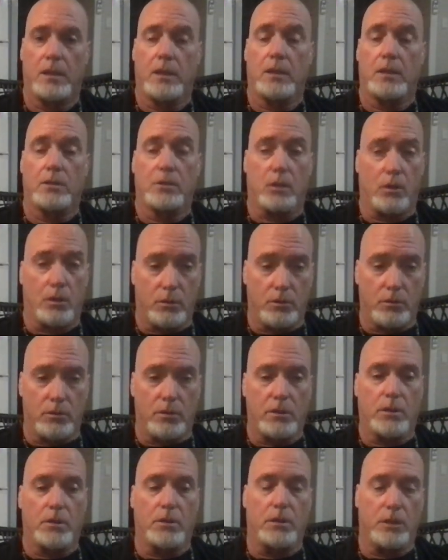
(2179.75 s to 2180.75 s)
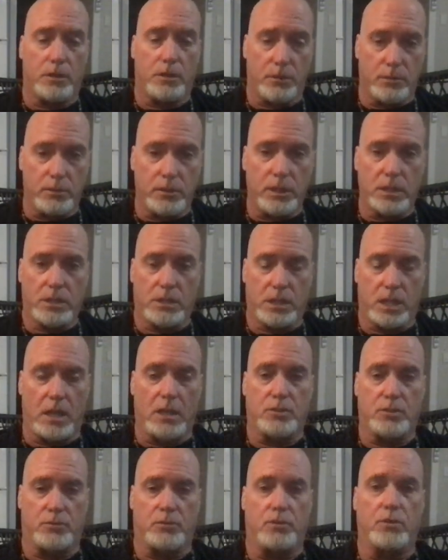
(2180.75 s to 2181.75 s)
So the
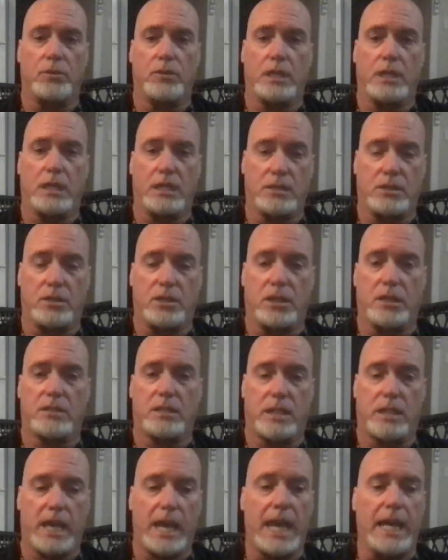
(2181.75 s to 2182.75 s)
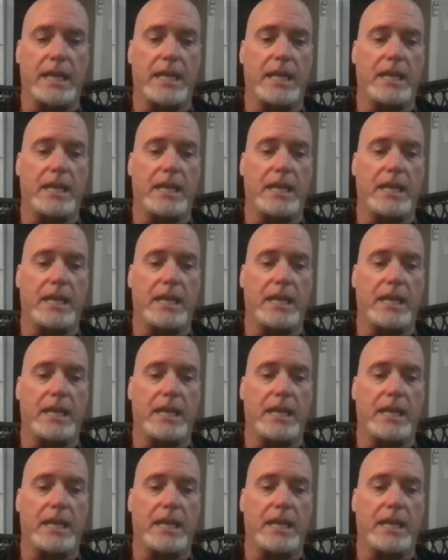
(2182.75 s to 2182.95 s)
Thurisaj rune is just that.